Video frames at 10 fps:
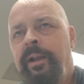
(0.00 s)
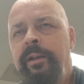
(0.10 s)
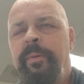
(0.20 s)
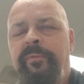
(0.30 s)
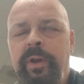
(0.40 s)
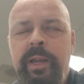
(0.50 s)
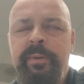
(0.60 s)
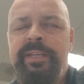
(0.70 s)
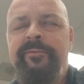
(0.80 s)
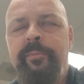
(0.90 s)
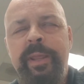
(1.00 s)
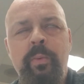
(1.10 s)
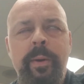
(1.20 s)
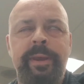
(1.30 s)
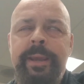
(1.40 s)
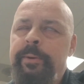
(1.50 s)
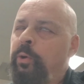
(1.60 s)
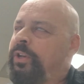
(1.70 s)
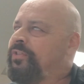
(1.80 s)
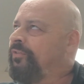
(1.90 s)
Look before you leap, it's never been the way, be keep it
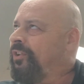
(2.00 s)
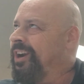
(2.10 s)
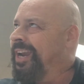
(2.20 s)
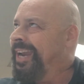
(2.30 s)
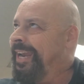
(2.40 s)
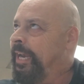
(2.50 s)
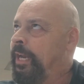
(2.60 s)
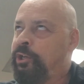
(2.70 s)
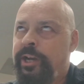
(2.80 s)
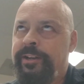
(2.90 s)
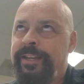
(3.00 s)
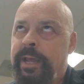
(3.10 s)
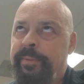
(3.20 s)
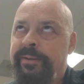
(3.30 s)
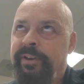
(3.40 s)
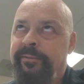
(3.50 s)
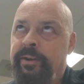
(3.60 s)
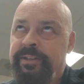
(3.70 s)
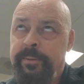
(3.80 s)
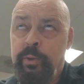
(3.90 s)
or it's free. Trying to the top and never giving
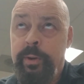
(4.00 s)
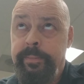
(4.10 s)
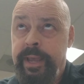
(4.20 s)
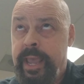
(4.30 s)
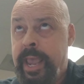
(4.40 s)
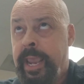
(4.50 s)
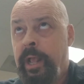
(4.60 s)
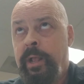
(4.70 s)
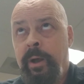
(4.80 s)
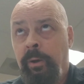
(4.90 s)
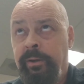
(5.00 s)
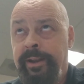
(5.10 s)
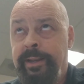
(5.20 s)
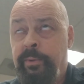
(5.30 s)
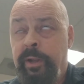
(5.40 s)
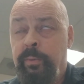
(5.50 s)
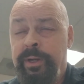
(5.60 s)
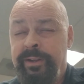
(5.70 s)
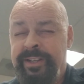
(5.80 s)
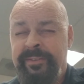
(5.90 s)
ourselves away to bay. Hold to the lead with all you
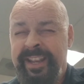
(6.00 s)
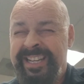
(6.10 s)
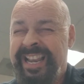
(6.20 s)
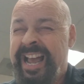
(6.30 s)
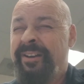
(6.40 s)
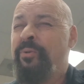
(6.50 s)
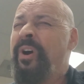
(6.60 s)
will see on this life.